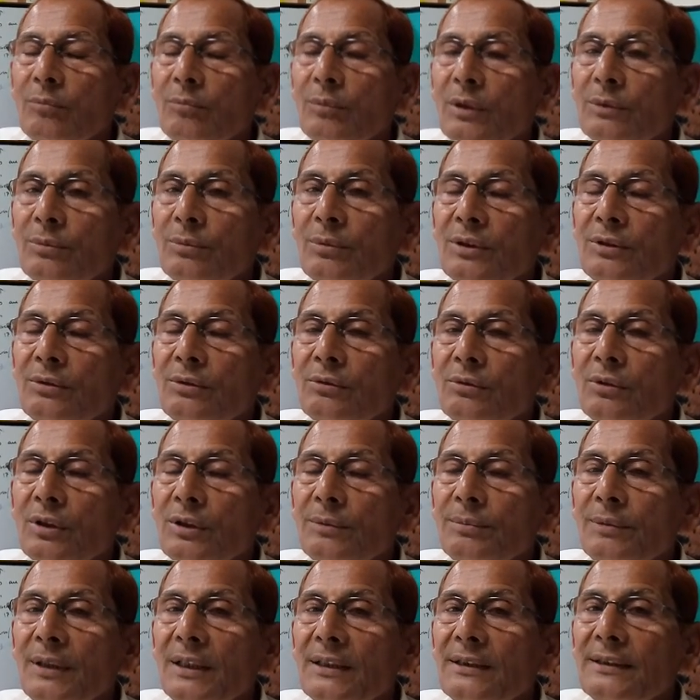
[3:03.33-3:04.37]
But we should
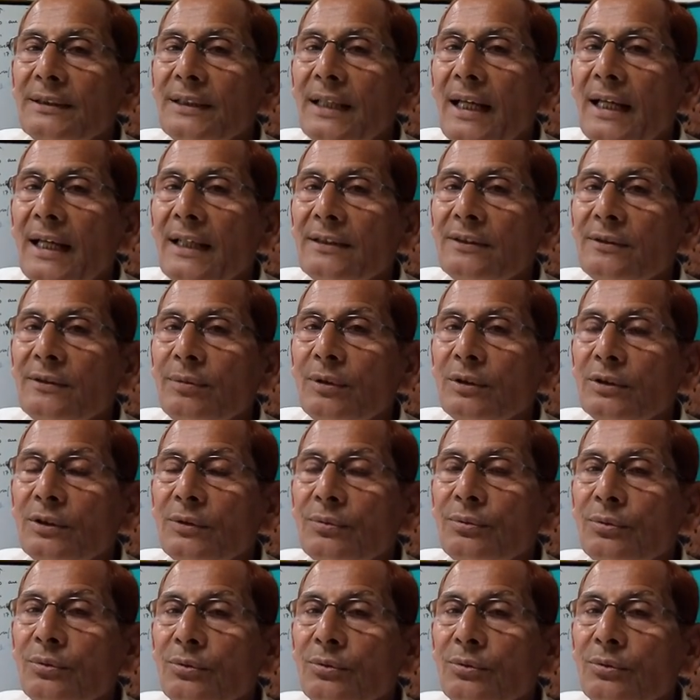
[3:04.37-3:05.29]
not be attached for the